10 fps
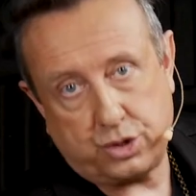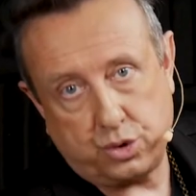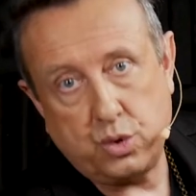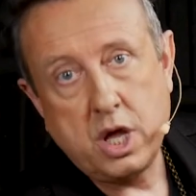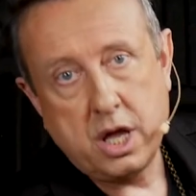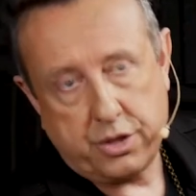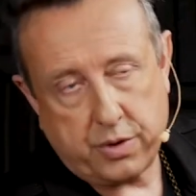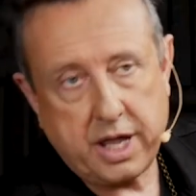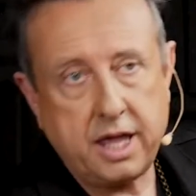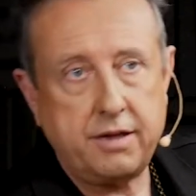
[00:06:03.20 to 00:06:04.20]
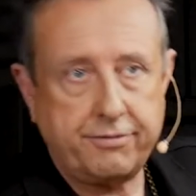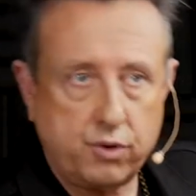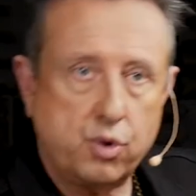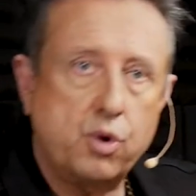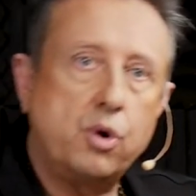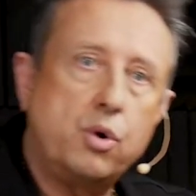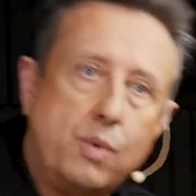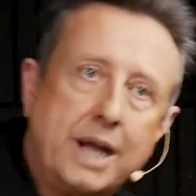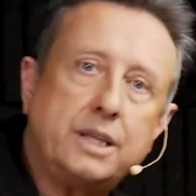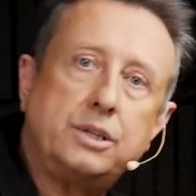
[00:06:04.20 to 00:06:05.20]
2, 3, 4,
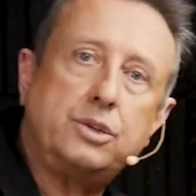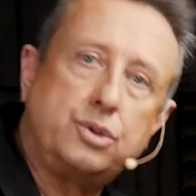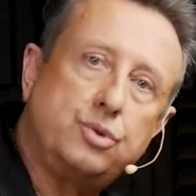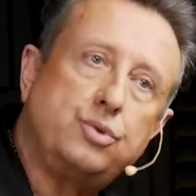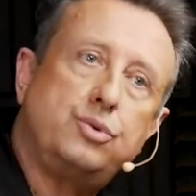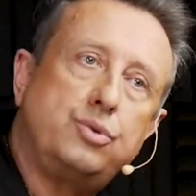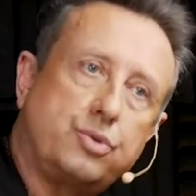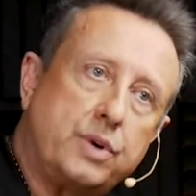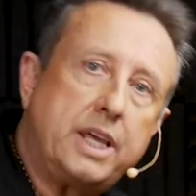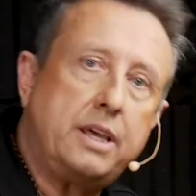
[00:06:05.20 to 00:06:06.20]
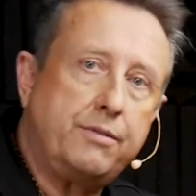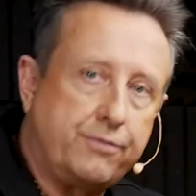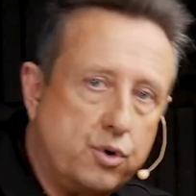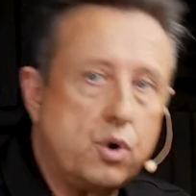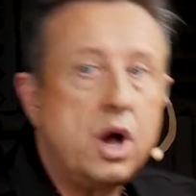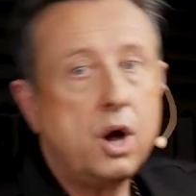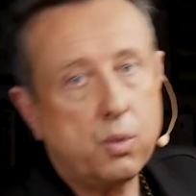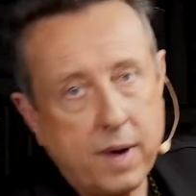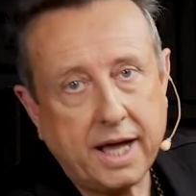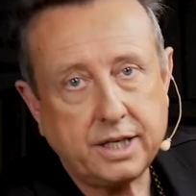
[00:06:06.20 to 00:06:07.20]
1, 2, 3, 4,
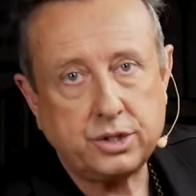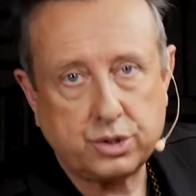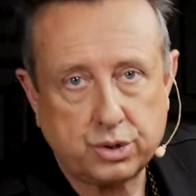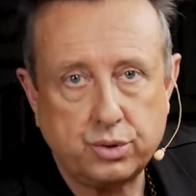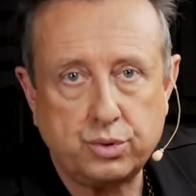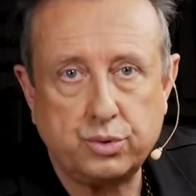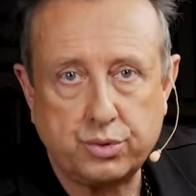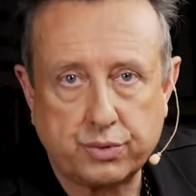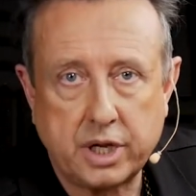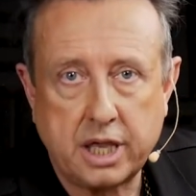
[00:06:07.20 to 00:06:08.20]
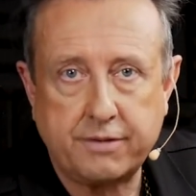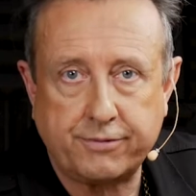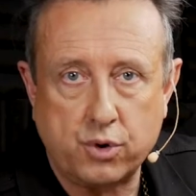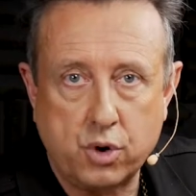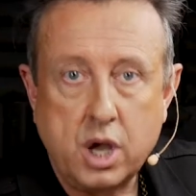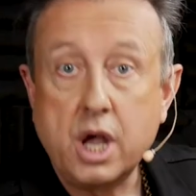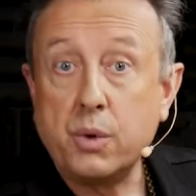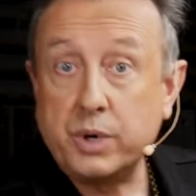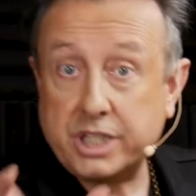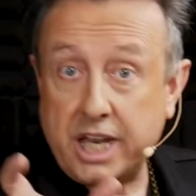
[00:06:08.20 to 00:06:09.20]
1, 2, 3, 4,
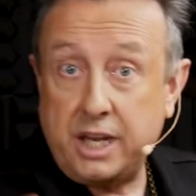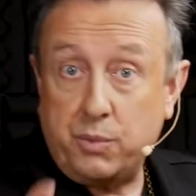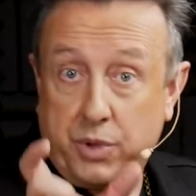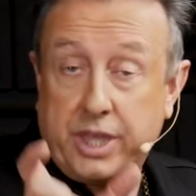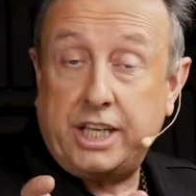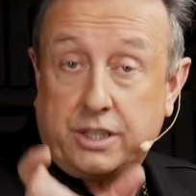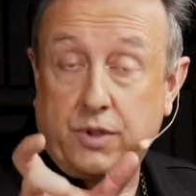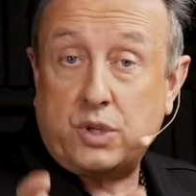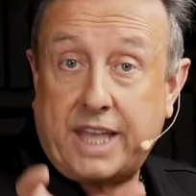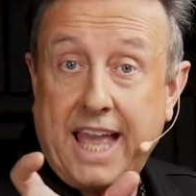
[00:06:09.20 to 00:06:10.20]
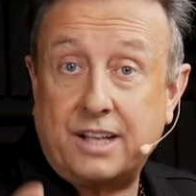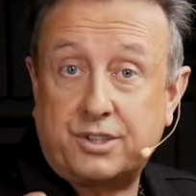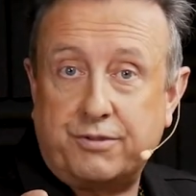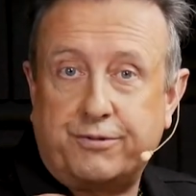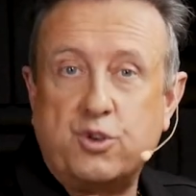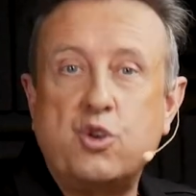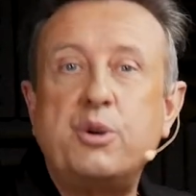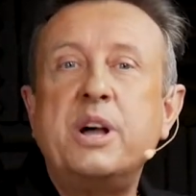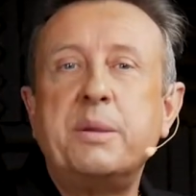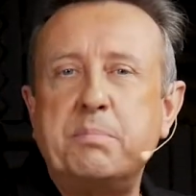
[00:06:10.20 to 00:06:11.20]
which with each of those counts of 4
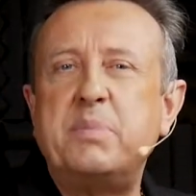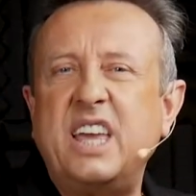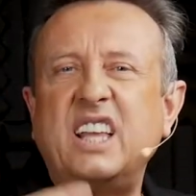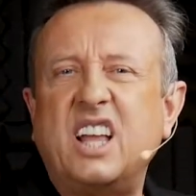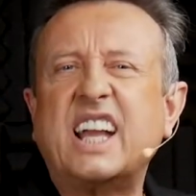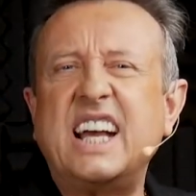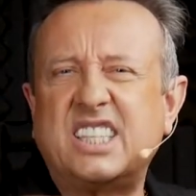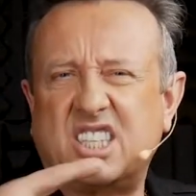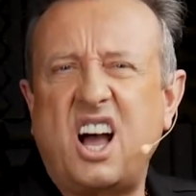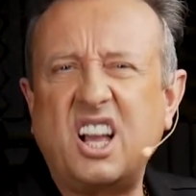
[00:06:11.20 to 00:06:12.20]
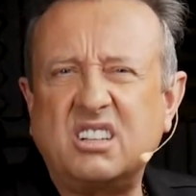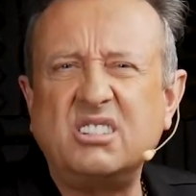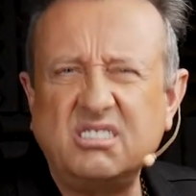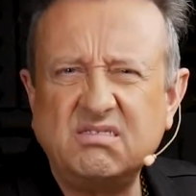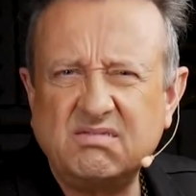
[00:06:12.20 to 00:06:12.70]
being like a cycle.